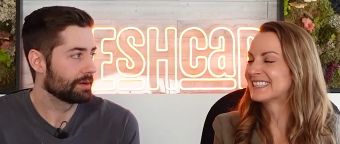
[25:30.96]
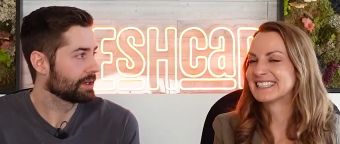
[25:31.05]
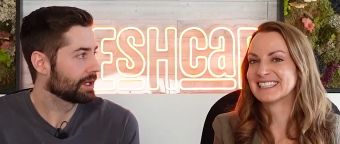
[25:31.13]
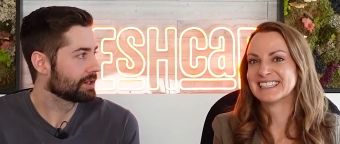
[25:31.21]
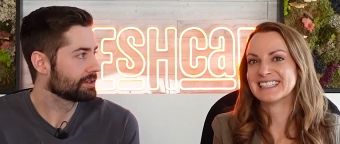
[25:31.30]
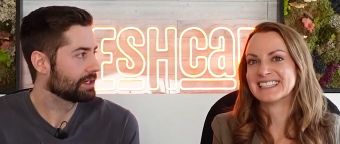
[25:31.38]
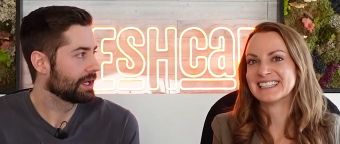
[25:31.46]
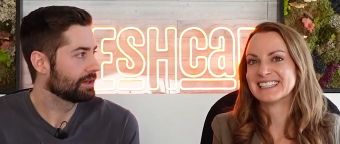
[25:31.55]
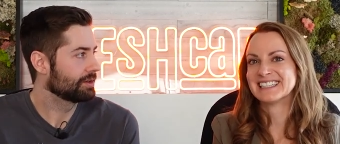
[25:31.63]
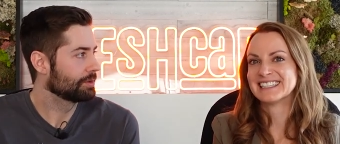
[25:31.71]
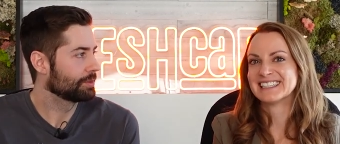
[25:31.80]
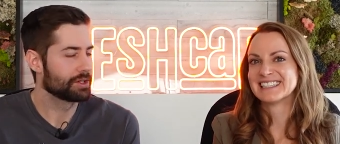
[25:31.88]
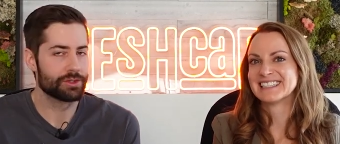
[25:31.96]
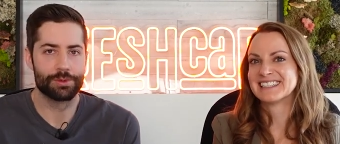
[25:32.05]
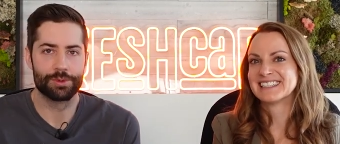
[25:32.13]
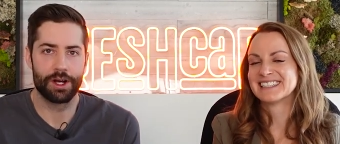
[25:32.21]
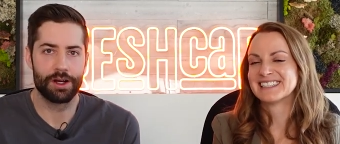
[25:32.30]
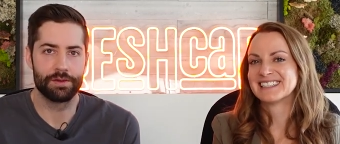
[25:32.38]
Speaker 1: coffee again because you can't do
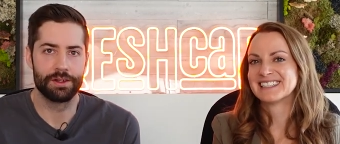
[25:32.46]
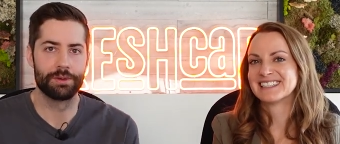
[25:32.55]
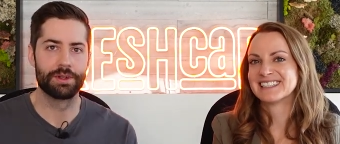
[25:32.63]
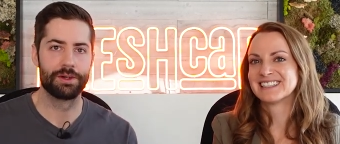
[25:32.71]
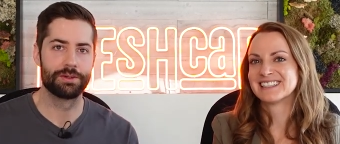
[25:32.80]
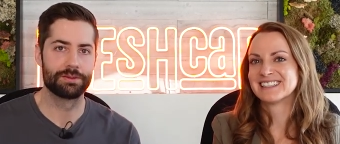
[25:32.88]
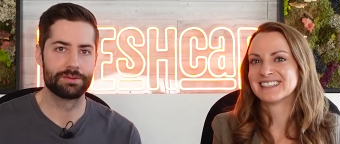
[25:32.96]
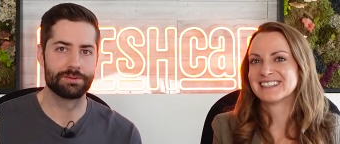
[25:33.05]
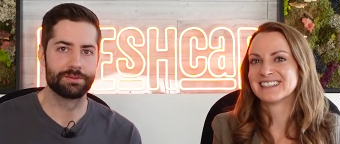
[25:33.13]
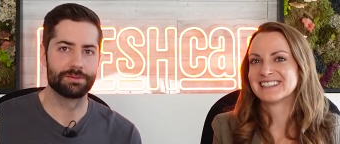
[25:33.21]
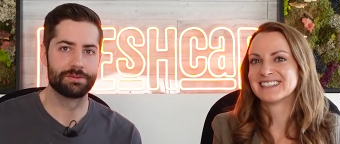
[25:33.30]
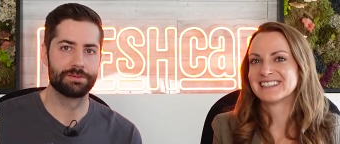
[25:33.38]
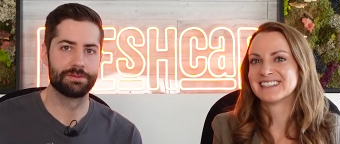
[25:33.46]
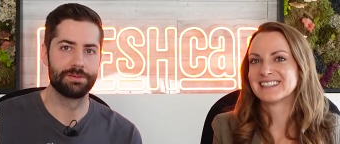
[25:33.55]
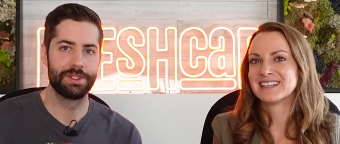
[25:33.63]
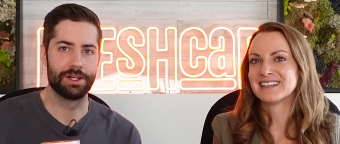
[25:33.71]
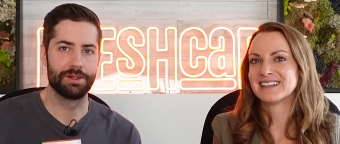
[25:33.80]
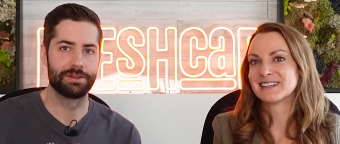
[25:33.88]
mushroom coffee without,
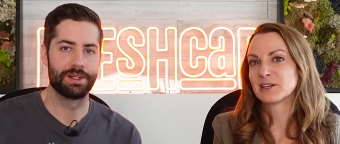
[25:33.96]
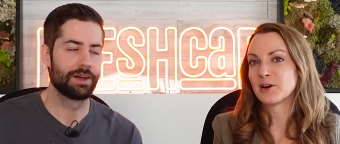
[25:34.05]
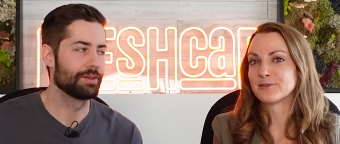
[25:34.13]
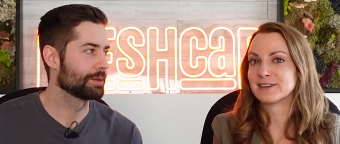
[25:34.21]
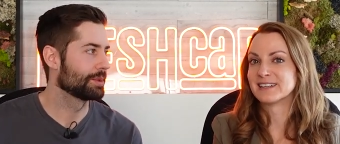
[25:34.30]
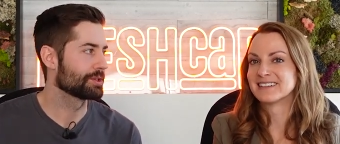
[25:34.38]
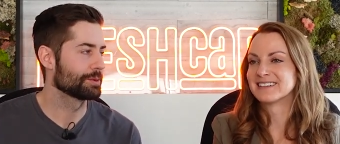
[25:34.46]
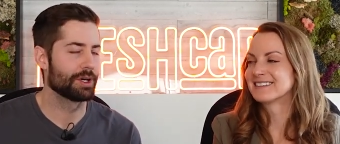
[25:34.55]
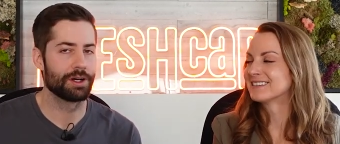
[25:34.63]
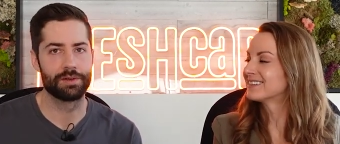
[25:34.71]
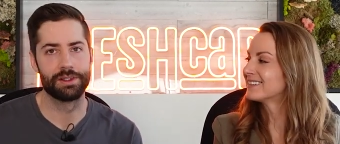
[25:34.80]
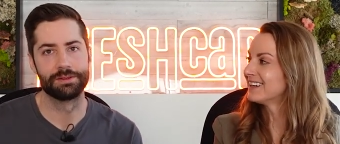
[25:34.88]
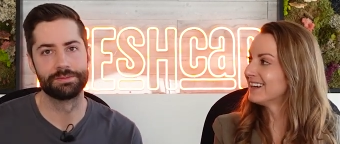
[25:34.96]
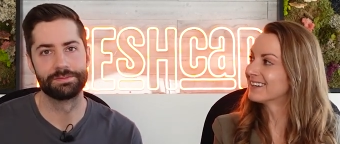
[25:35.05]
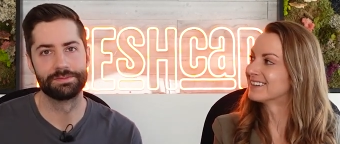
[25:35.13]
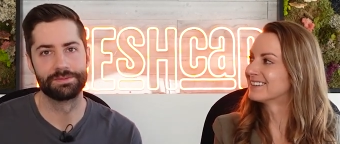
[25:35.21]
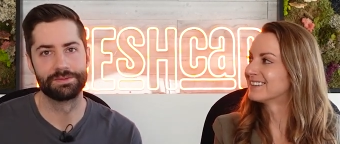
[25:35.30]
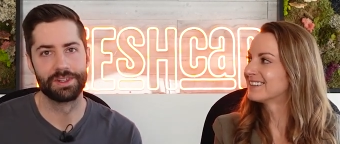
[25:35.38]
you know, coffee. having a mushroom coffee.
Speaker 2: Yeah.
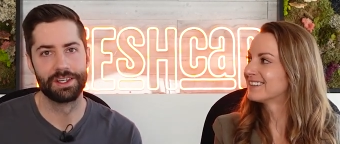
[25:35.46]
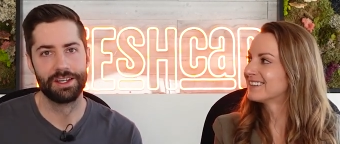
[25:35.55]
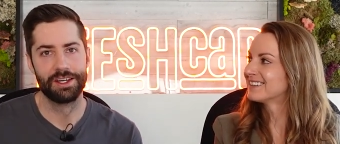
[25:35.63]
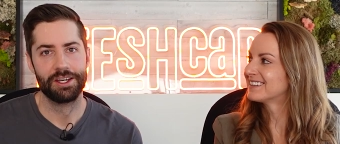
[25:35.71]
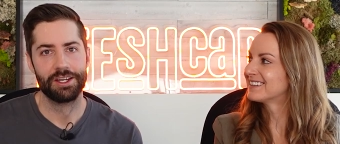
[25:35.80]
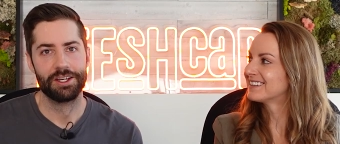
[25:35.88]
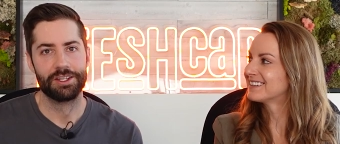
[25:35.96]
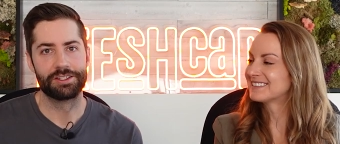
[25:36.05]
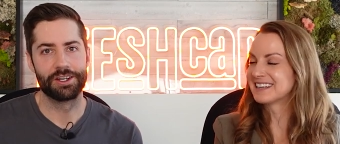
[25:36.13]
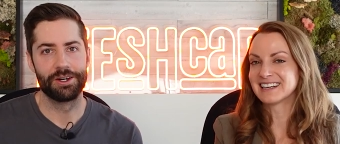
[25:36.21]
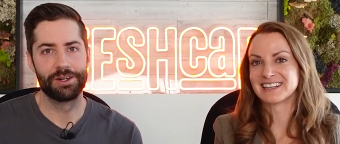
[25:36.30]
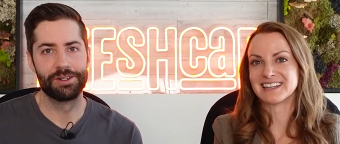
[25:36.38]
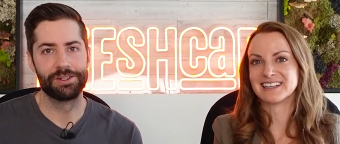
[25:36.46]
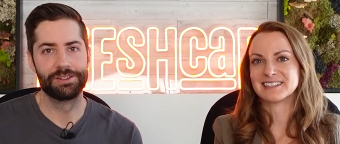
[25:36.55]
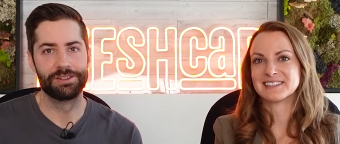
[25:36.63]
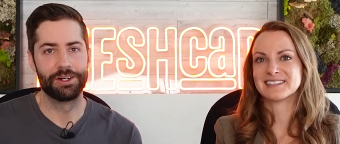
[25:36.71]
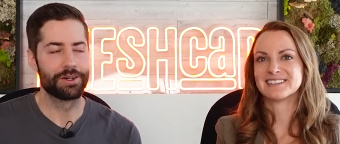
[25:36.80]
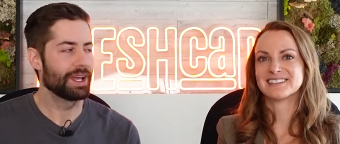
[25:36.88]

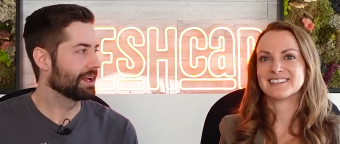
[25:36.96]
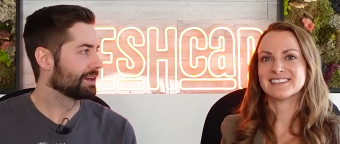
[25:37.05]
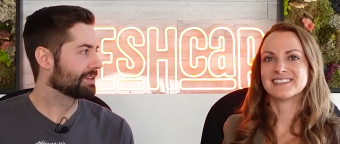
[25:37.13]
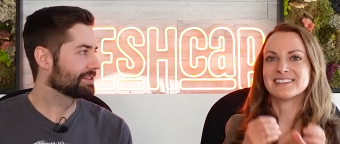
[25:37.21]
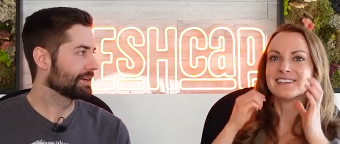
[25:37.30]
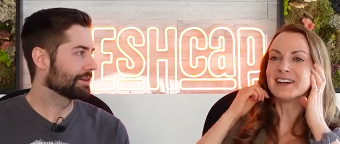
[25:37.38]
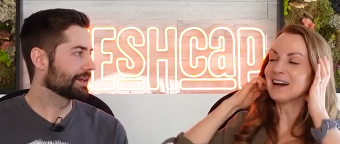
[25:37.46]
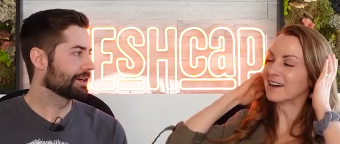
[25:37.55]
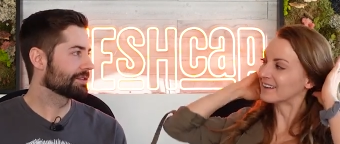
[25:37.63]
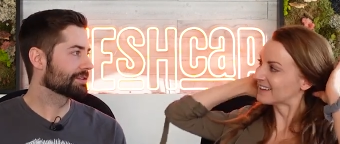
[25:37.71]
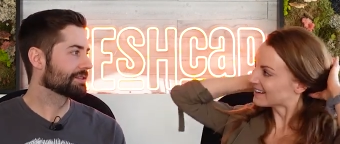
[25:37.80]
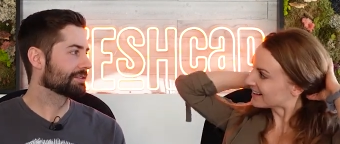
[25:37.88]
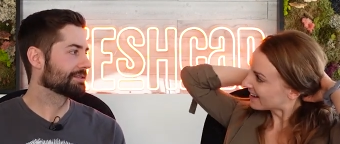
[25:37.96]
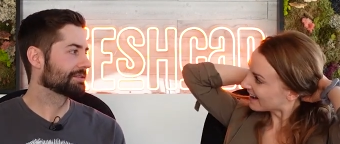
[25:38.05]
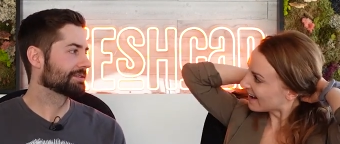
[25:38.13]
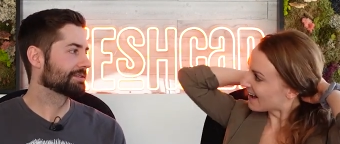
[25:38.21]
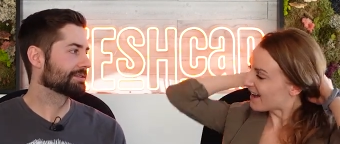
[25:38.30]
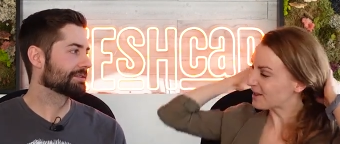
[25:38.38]
Speaker 1: So, okay. Is there anything else?
Speaker 2: Uh,
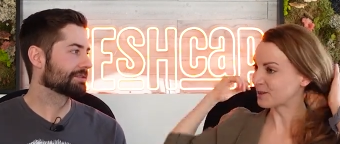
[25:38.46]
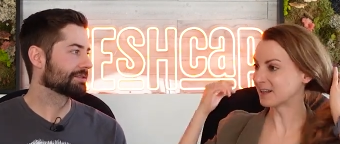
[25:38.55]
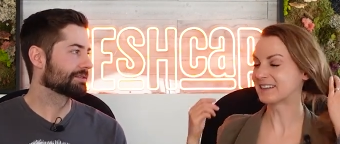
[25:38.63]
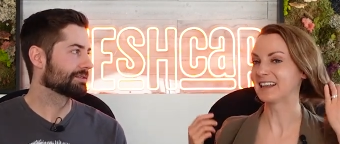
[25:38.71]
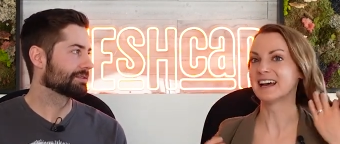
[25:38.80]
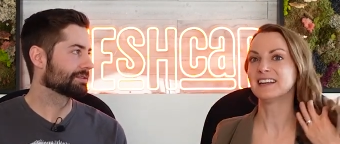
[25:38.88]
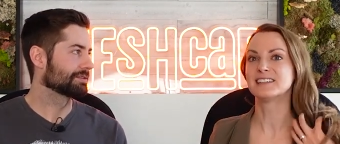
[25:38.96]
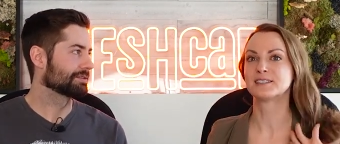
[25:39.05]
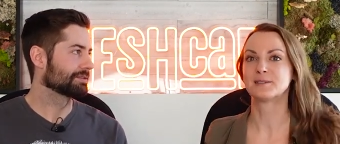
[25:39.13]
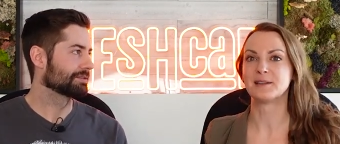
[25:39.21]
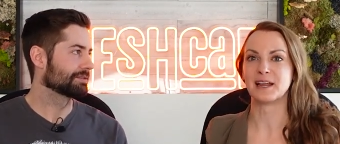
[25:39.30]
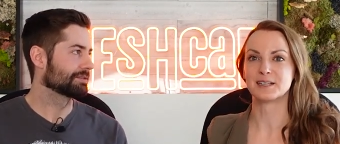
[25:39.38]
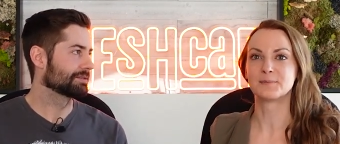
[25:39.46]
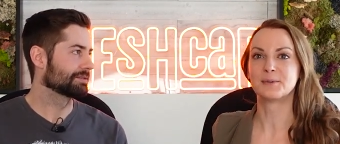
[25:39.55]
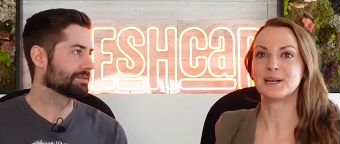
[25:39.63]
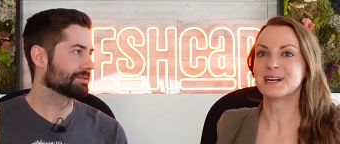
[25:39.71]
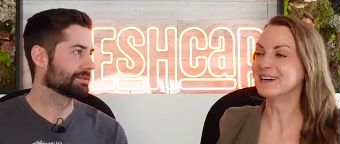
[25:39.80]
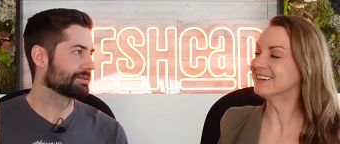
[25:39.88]
I think that is that is
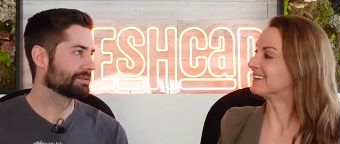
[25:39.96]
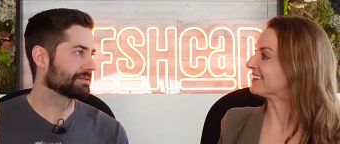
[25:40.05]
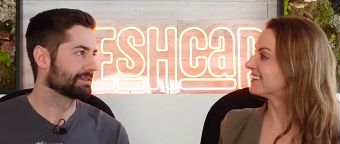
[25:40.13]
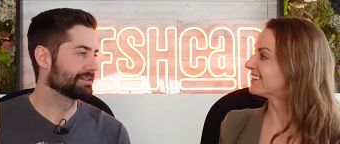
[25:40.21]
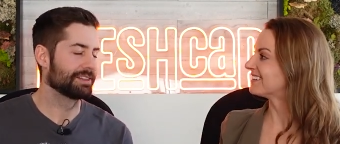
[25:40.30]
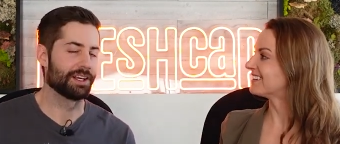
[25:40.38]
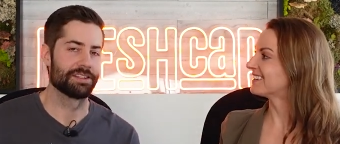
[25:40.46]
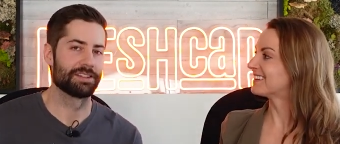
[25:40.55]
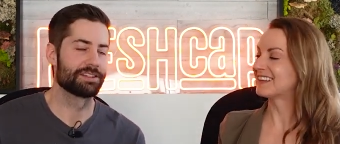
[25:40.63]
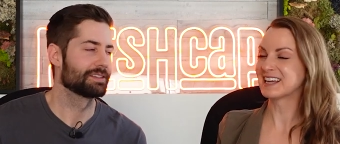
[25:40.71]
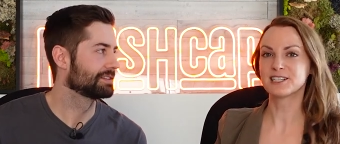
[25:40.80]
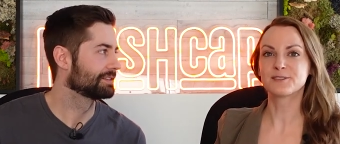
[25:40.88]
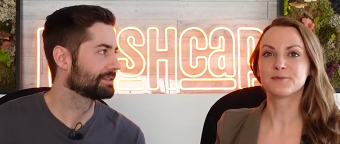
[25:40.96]
pretty good.
Speaker 1: Nice.
Speaker 2: Thanks